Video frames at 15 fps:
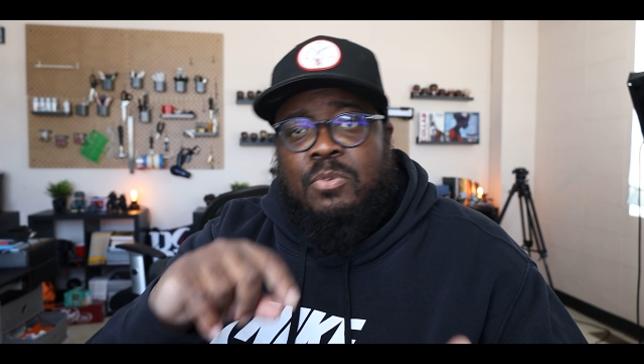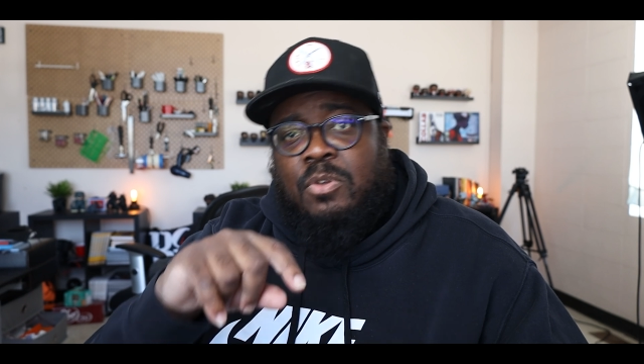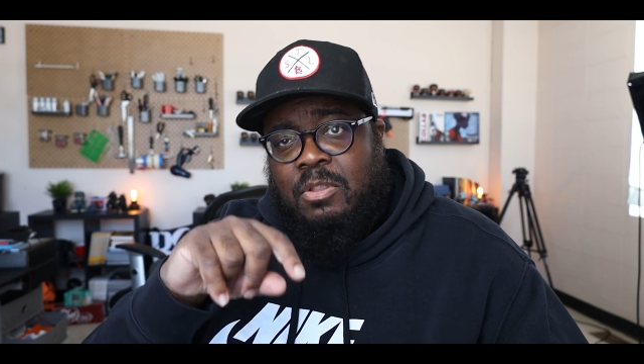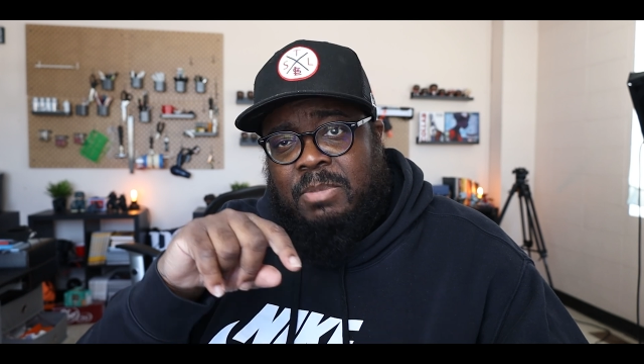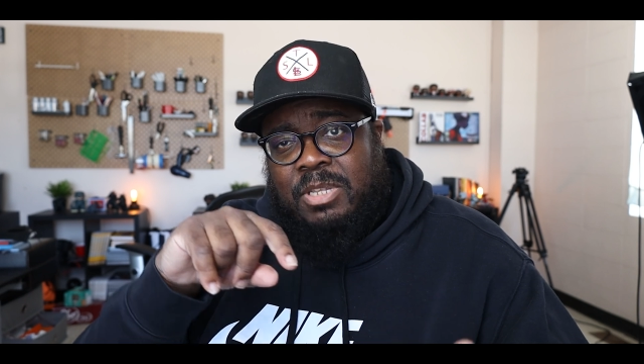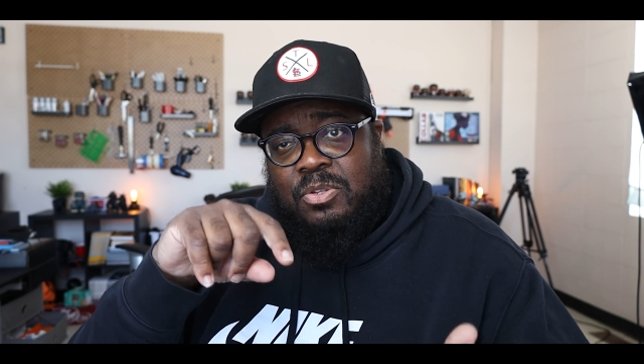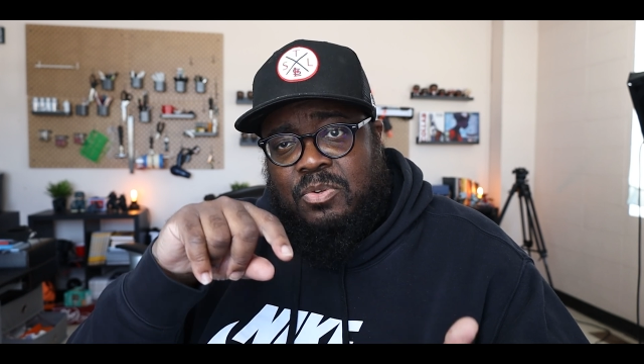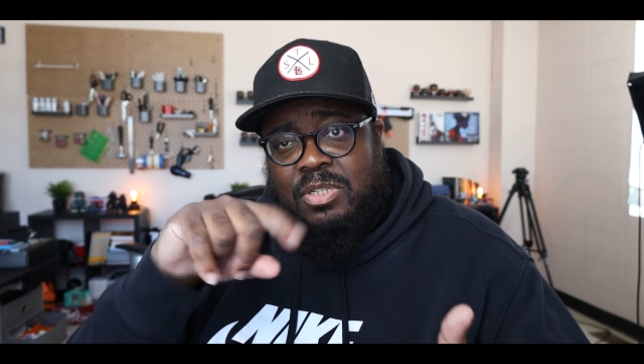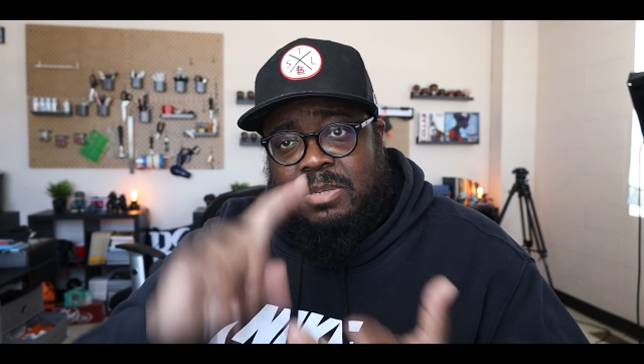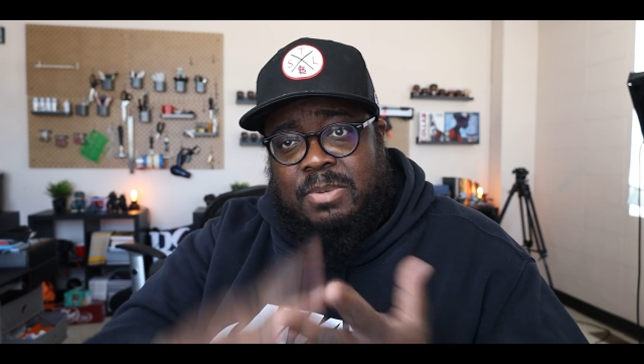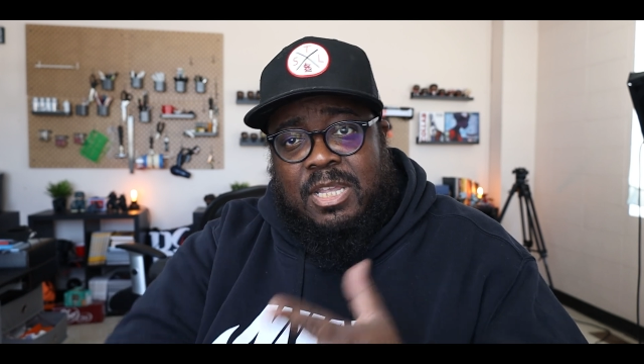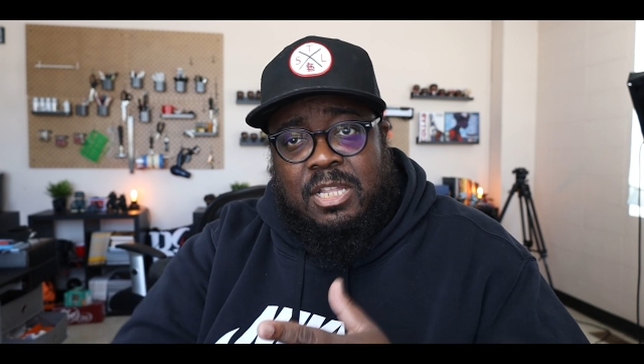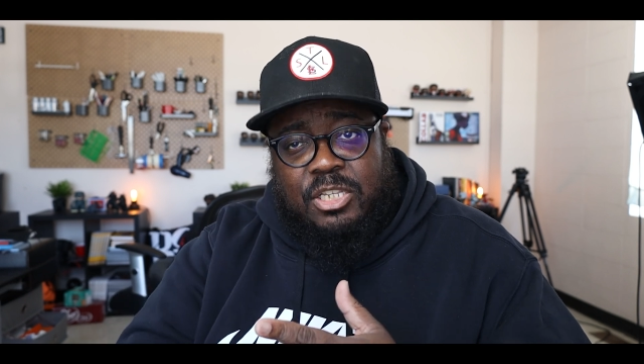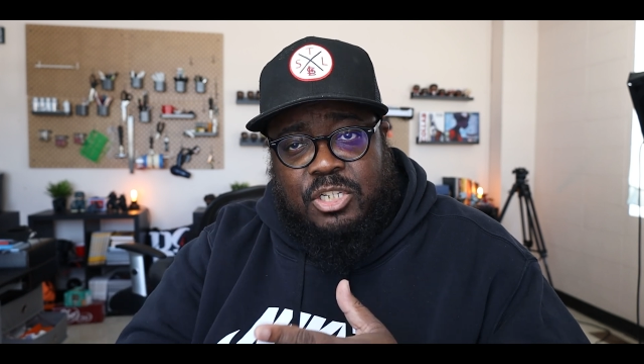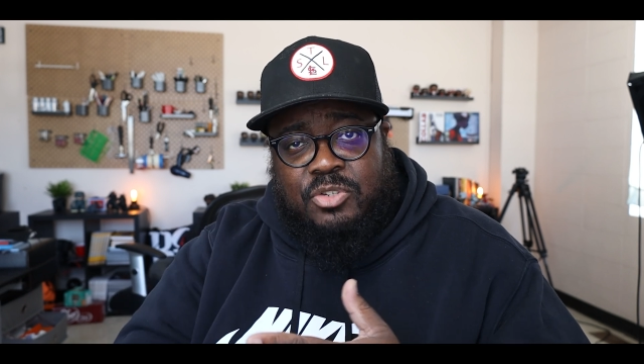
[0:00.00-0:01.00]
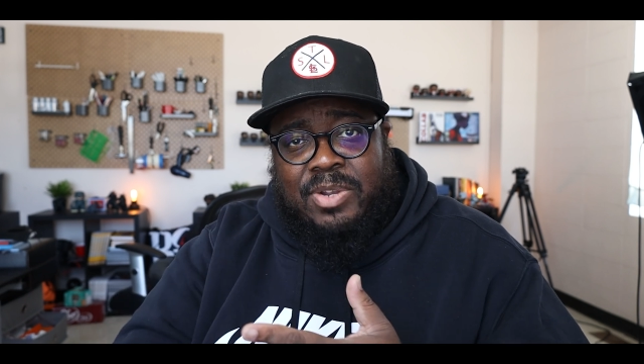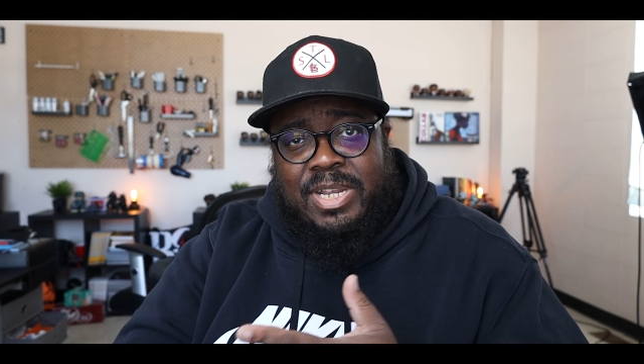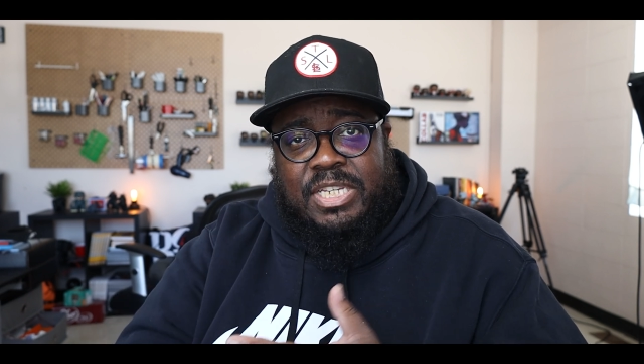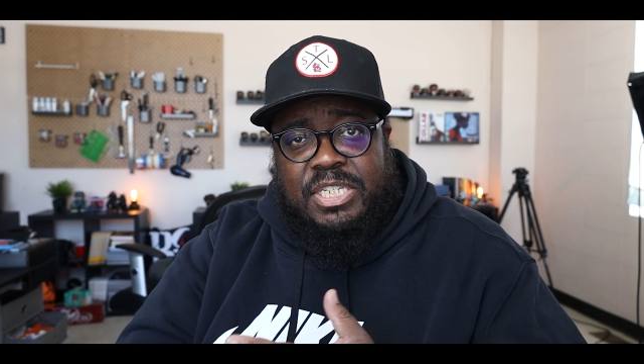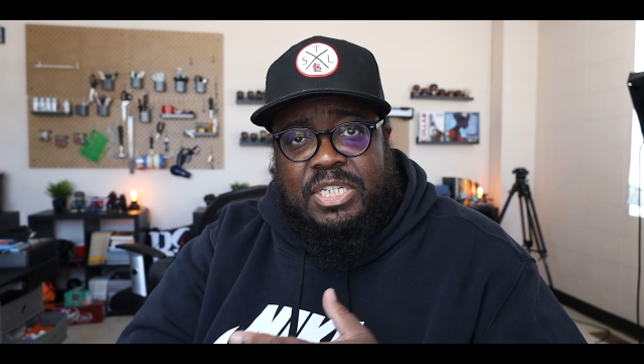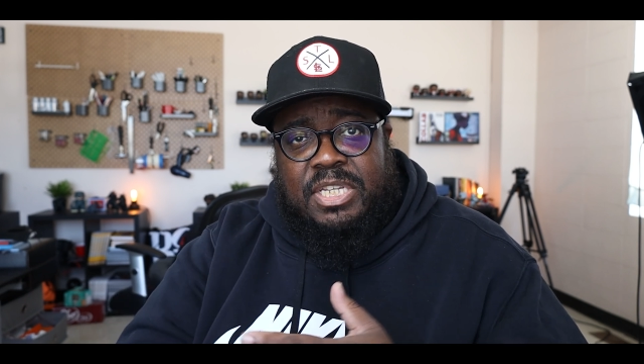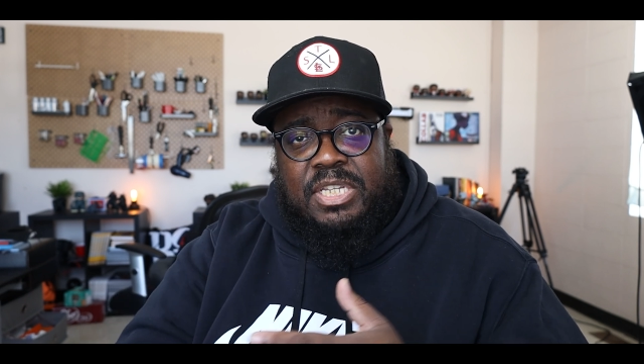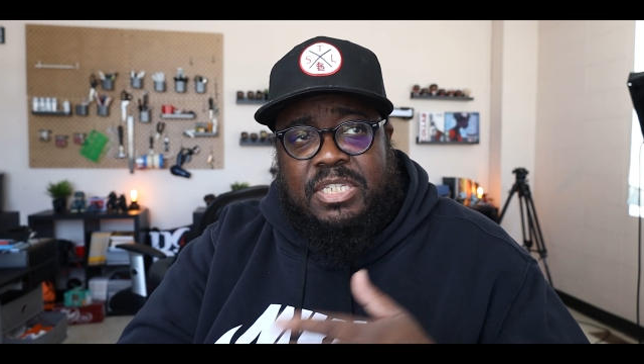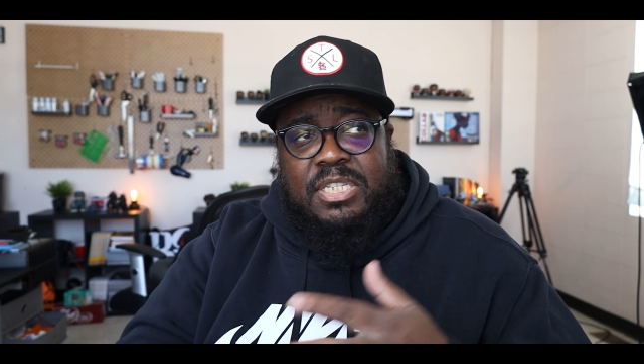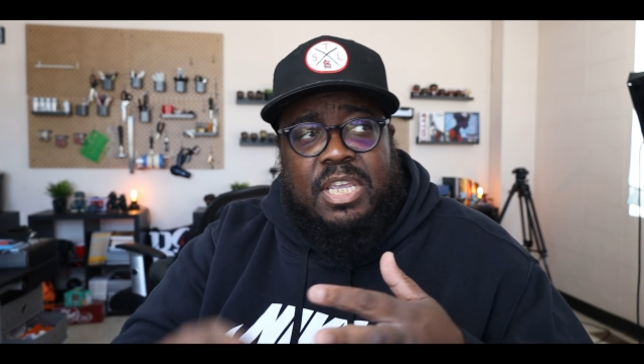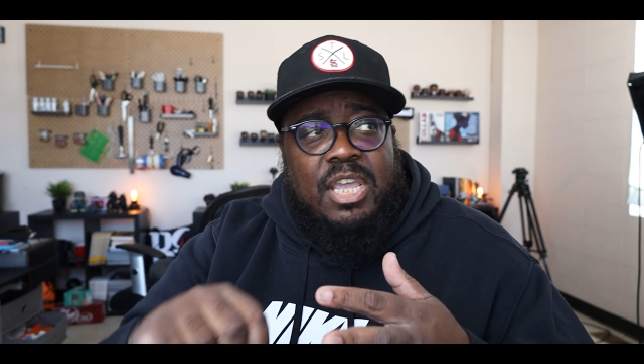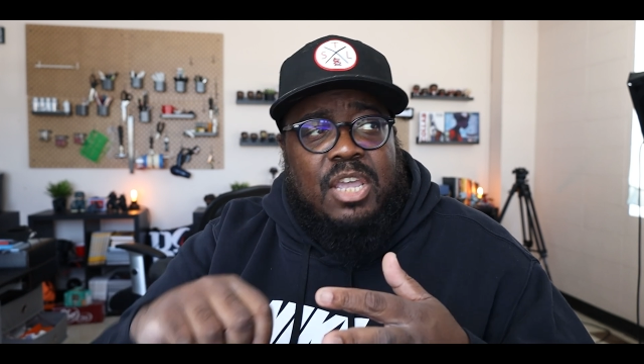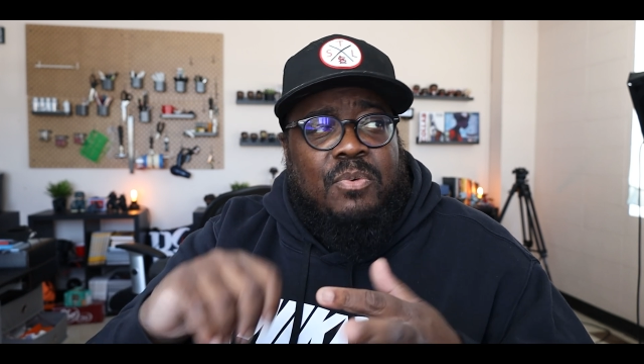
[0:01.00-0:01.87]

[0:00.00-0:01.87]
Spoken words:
We're going to be doing some illustrations.